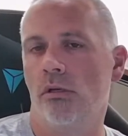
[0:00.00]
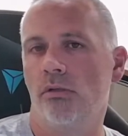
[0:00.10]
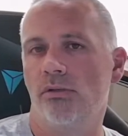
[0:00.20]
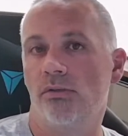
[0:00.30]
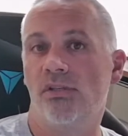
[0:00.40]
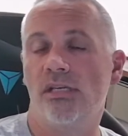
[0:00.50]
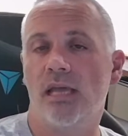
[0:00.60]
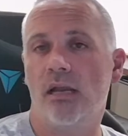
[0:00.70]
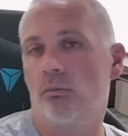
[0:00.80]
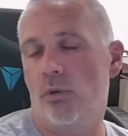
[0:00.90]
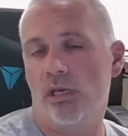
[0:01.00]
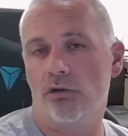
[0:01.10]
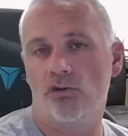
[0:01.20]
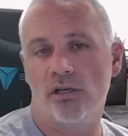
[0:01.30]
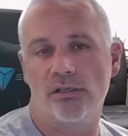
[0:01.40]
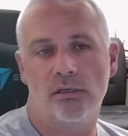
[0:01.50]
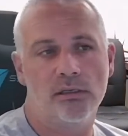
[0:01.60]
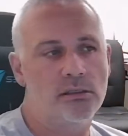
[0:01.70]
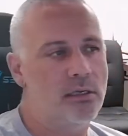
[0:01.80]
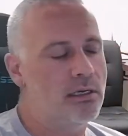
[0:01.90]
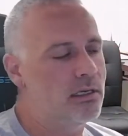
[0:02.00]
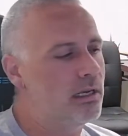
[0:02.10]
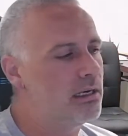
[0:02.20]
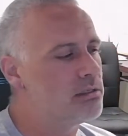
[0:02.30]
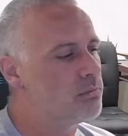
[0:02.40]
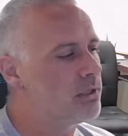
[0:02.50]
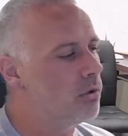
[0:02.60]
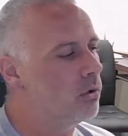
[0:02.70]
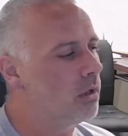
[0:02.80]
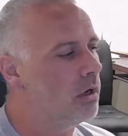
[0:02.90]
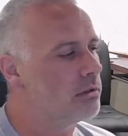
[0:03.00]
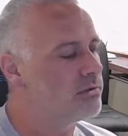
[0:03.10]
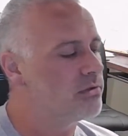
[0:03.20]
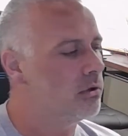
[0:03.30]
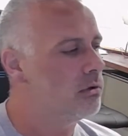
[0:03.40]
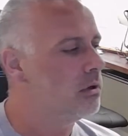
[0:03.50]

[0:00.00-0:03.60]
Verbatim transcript: to see that and we can address it uh, kind of as we go along. So